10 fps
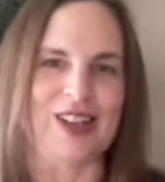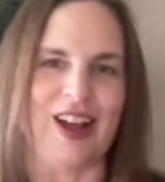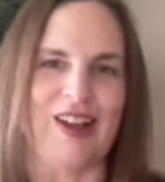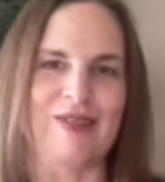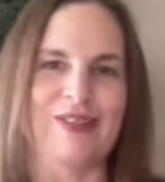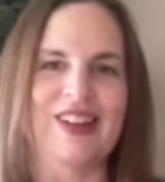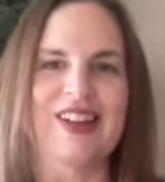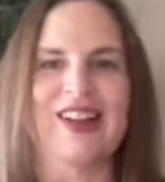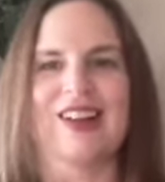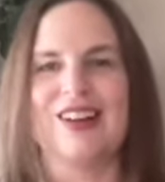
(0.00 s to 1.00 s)
off
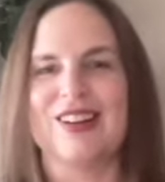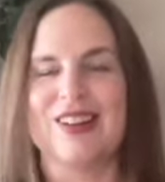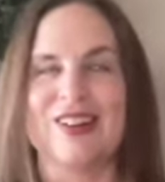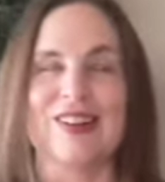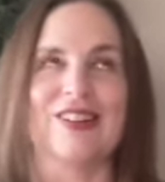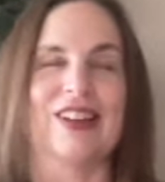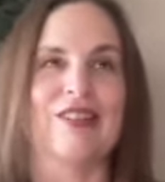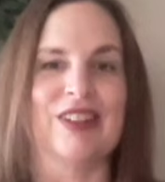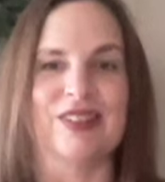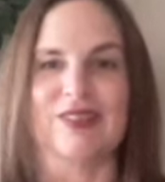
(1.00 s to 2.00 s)
or
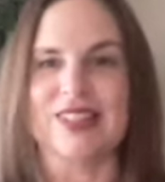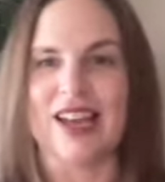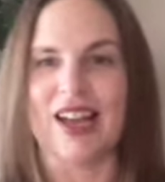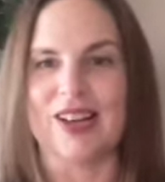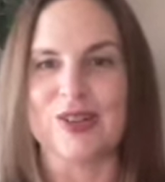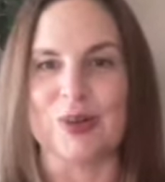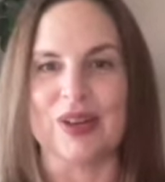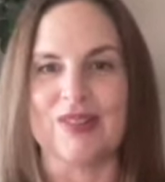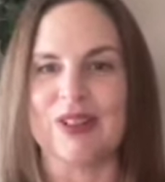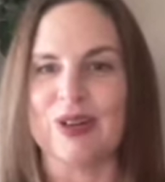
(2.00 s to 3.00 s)
11 with tax or
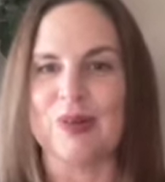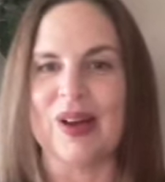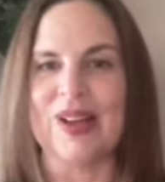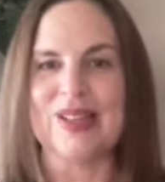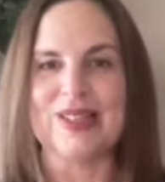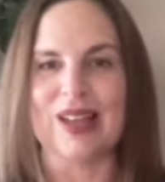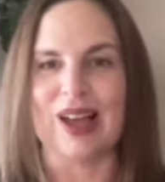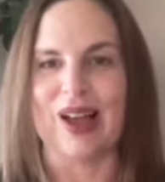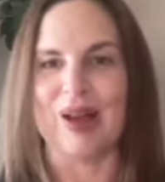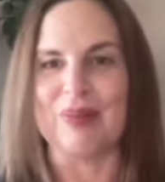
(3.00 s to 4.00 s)
whatever it was,
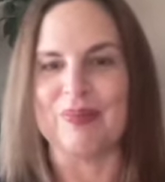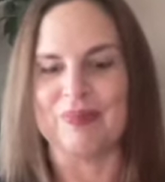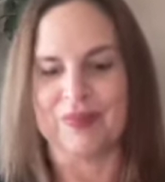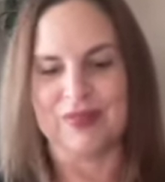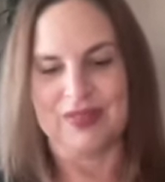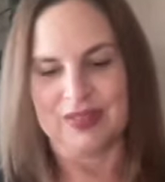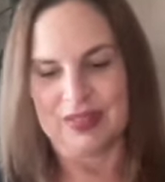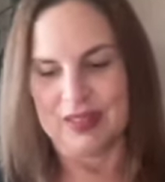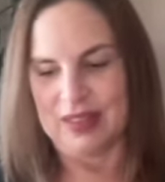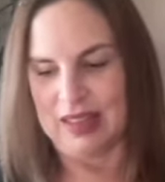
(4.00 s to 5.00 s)
um,
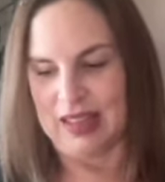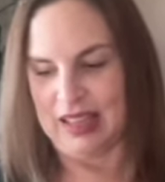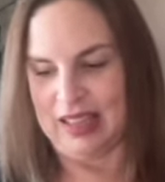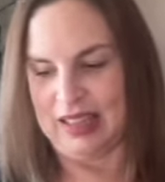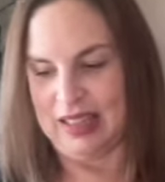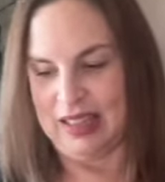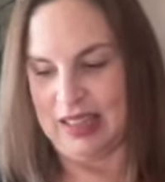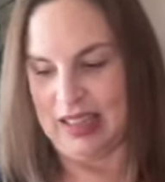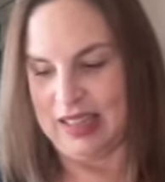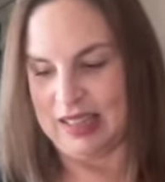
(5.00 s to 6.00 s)
then
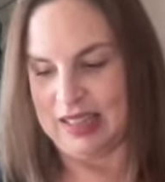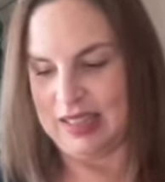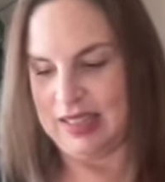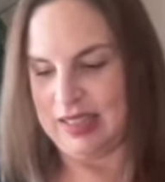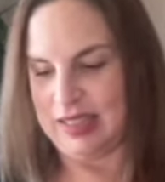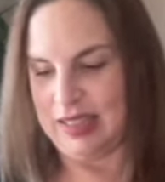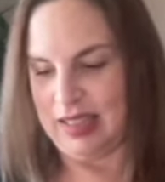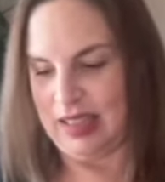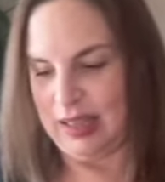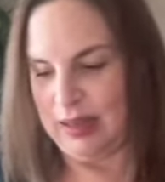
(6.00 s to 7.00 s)
that's
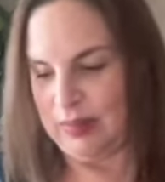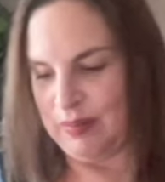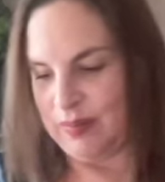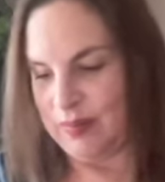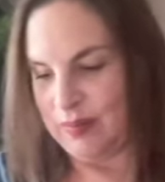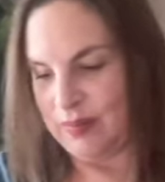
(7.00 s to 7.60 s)
um,